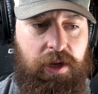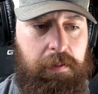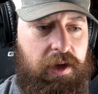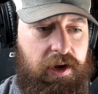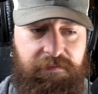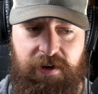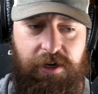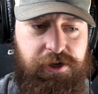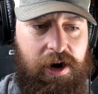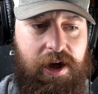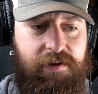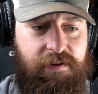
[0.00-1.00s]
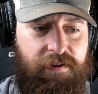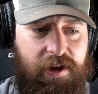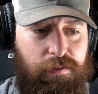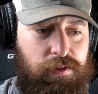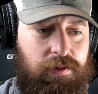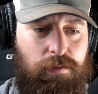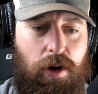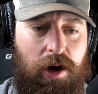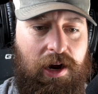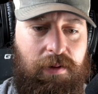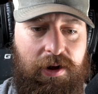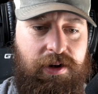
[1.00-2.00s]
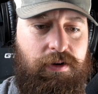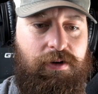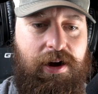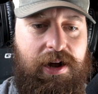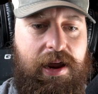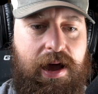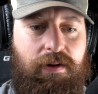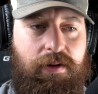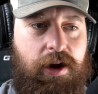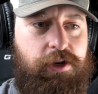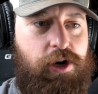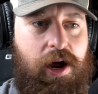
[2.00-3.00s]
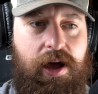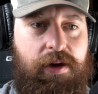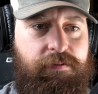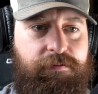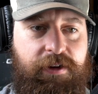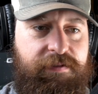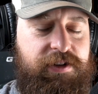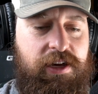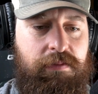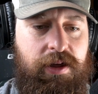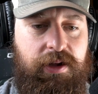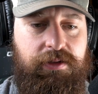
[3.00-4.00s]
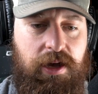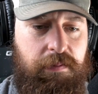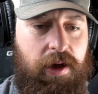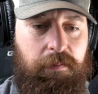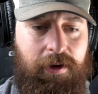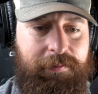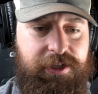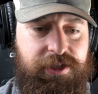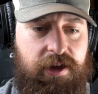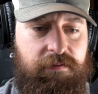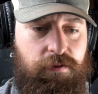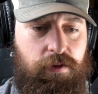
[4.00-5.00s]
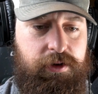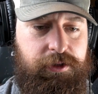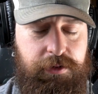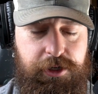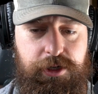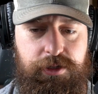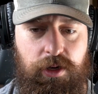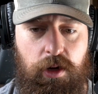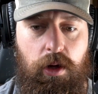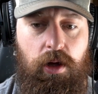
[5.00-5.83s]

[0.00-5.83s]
I mean, if I walk out my door right now and I drive 15 minutes, I'm at Maumee State Forest, which is